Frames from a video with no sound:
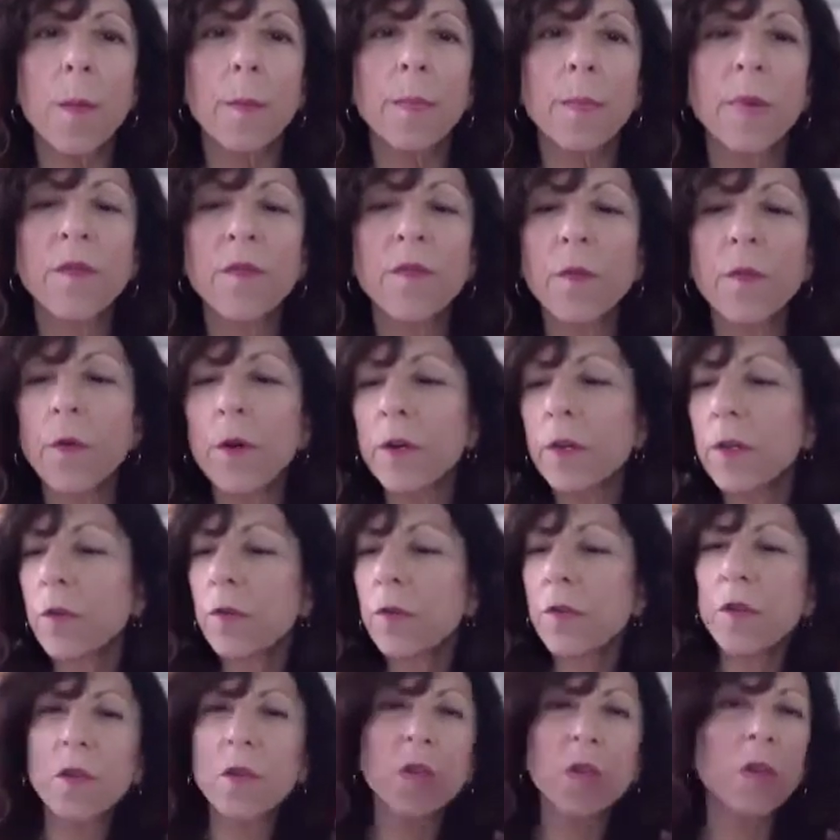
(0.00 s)
before you'll
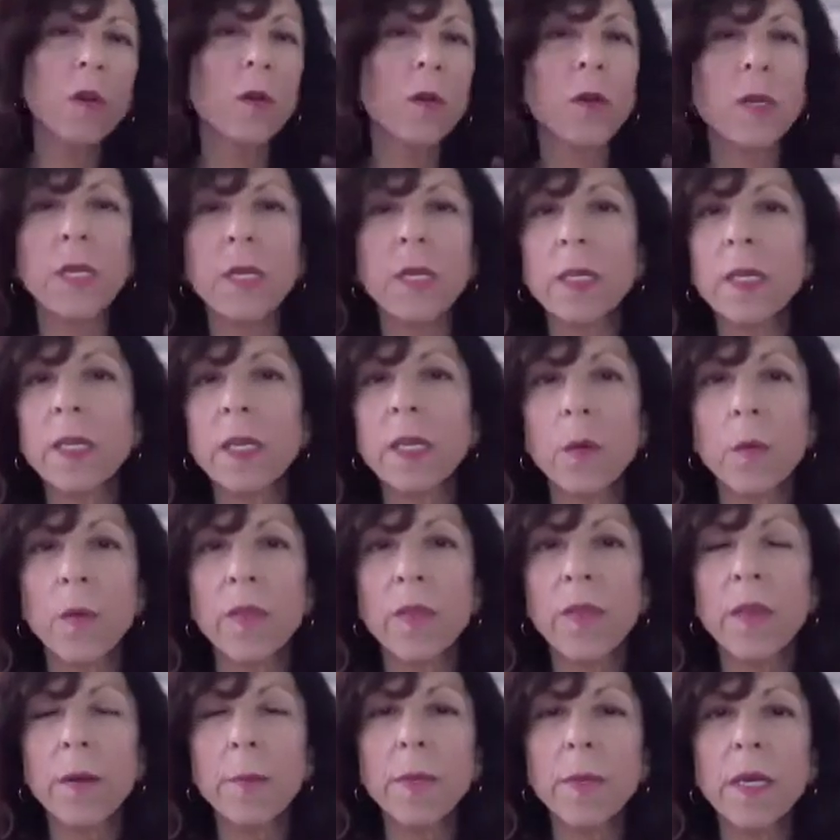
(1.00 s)
just start dealing with it.